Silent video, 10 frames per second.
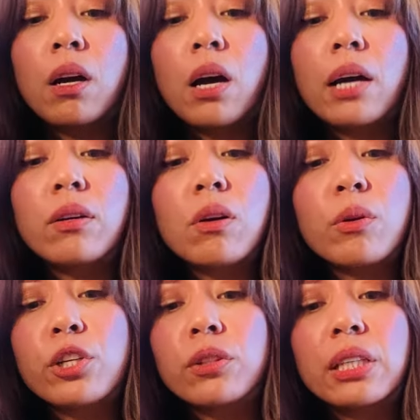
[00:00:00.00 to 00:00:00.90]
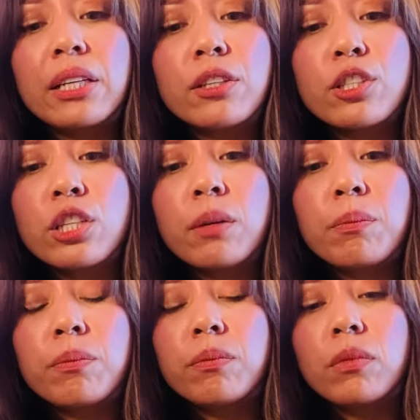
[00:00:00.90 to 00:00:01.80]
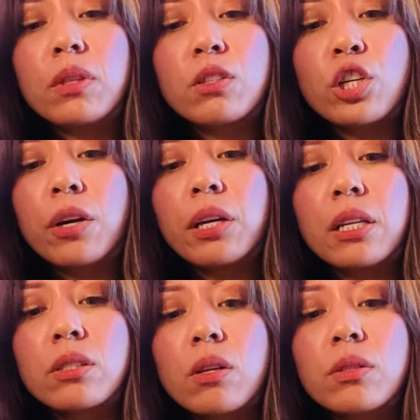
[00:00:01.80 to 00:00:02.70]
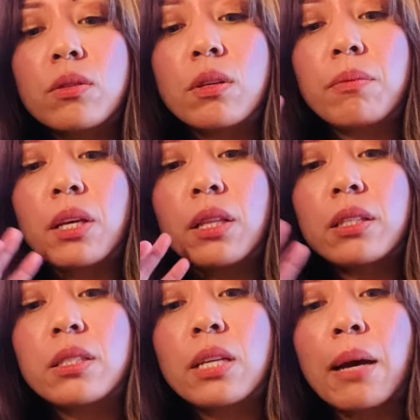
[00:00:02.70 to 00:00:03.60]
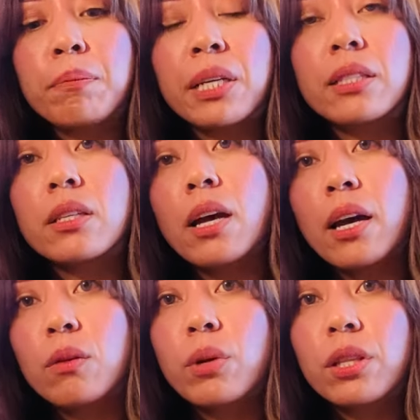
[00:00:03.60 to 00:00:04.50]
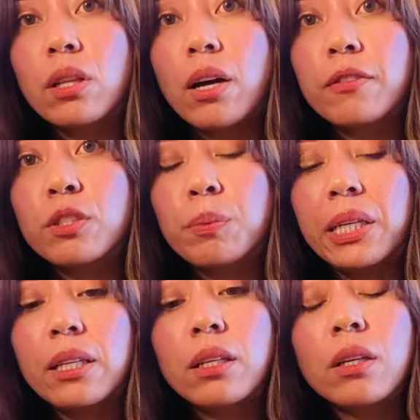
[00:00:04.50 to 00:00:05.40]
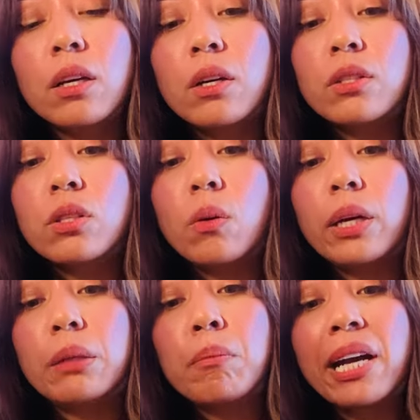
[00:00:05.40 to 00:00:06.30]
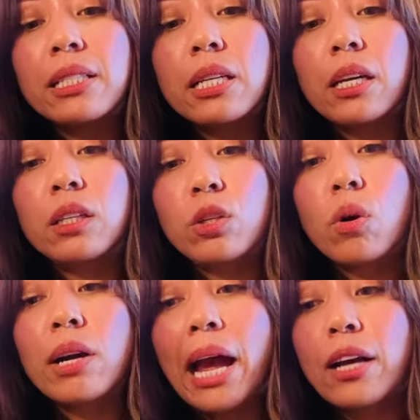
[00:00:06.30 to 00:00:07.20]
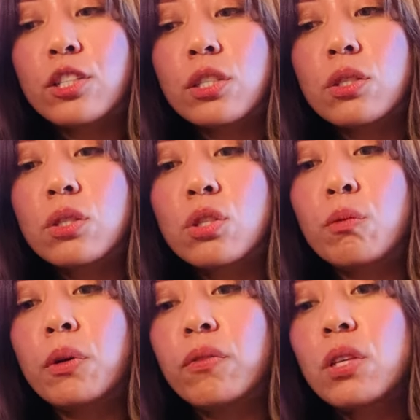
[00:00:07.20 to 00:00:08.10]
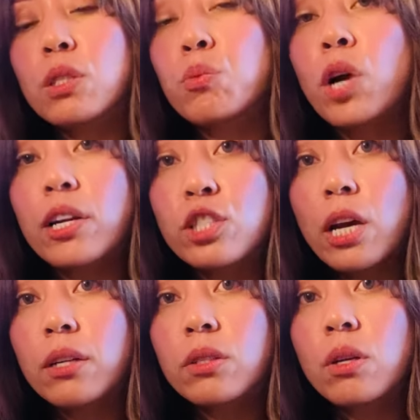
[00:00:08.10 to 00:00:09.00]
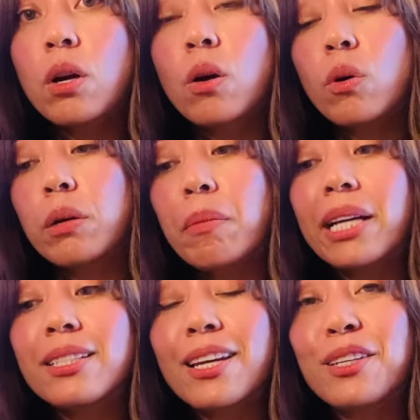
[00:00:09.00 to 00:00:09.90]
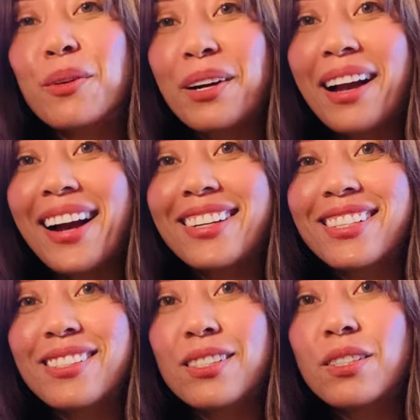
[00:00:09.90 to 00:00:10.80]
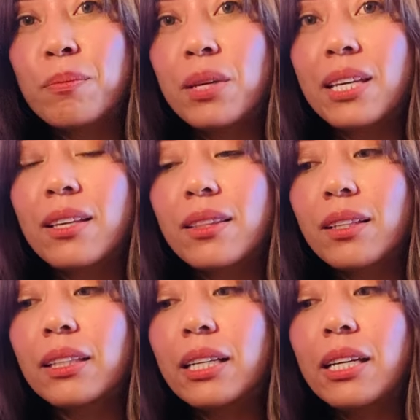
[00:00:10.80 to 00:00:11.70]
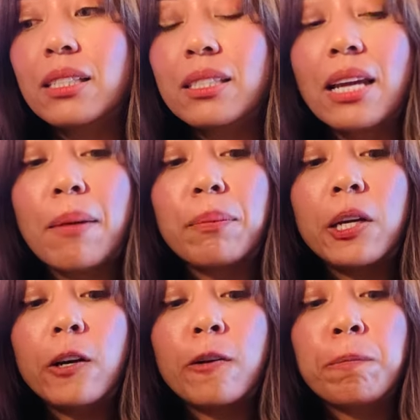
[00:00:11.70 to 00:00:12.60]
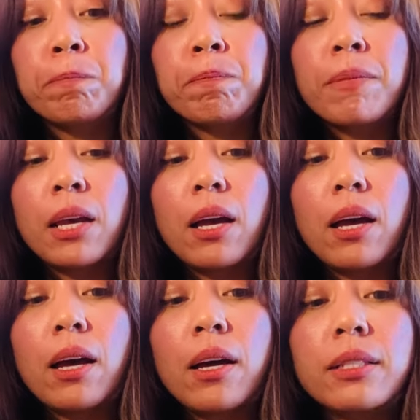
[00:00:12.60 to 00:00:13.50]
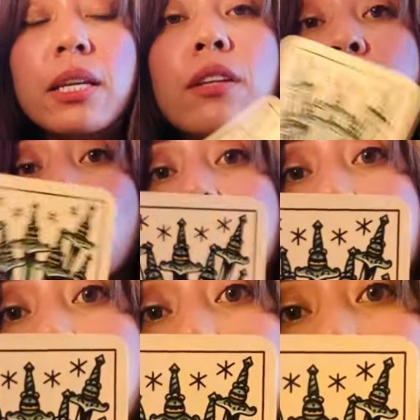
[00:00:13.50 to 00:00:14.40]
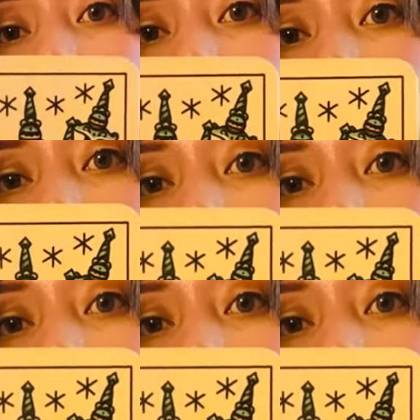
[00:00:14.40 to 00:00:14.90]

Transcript: I don't know, your leadership. The Chariot is also something that stampedes ahead with a lot of speed. So it might take your actions to move this project, or it might take your actions to be the leading stamp here. Ten of Swords. I feel like